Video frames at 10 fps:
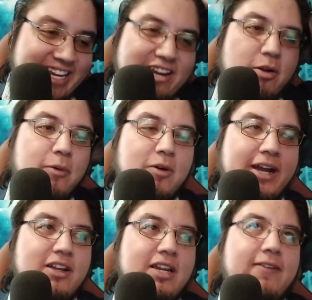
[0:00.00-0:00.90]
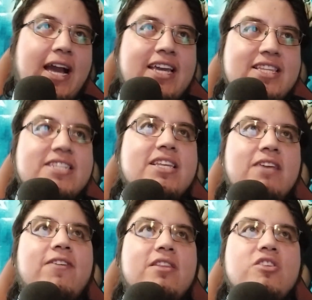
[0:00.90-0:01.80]
didn't
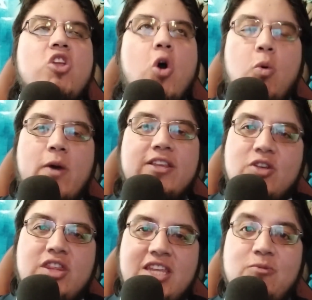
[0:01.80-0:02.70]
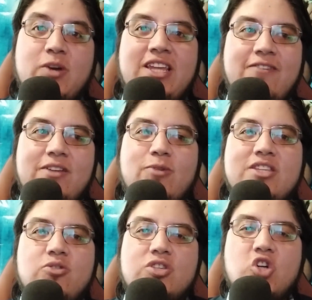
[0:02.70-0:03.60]
even know what to think
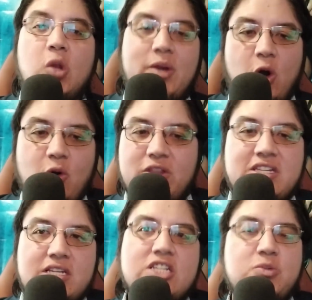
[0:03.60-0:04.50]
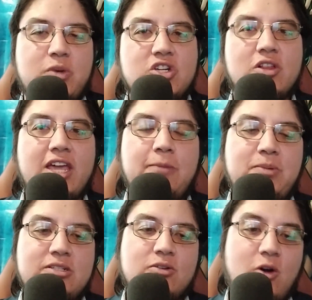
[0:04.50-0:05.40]
when you told me, oh, this is a special
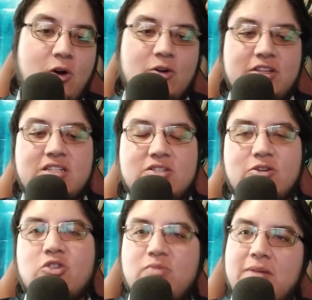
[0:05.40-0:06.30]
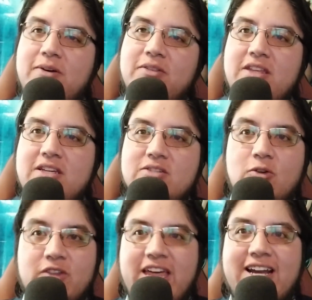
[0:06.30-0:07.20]
episode, oh, this is going to be about this
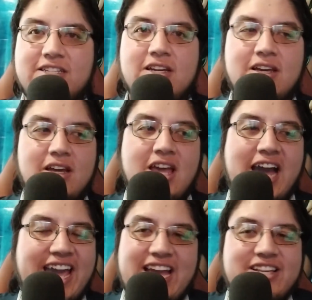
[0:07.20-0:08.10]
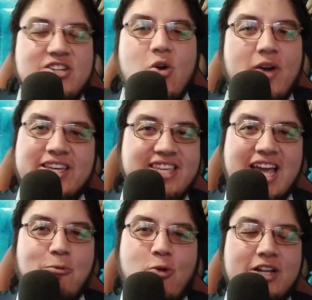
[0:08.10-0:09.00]
or that. I had no
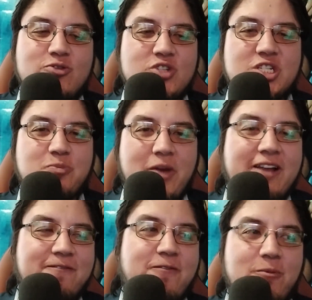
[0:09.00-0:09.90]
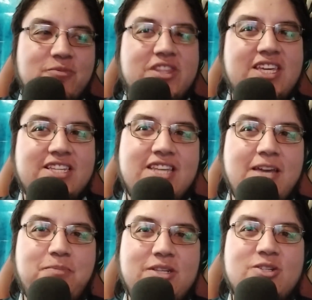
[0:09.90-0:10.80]
idea what to expect from these
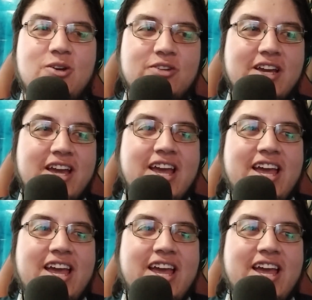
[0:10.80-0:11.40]
episodes,